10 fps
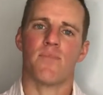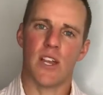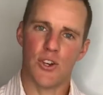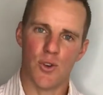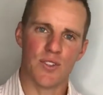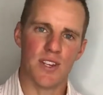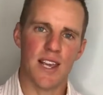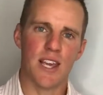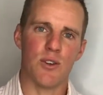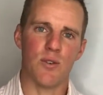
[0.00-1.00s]
Then during the
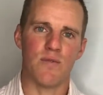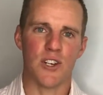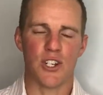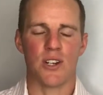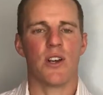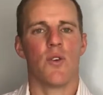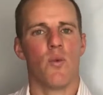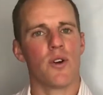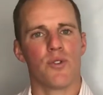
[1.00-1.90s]
day, you envision what are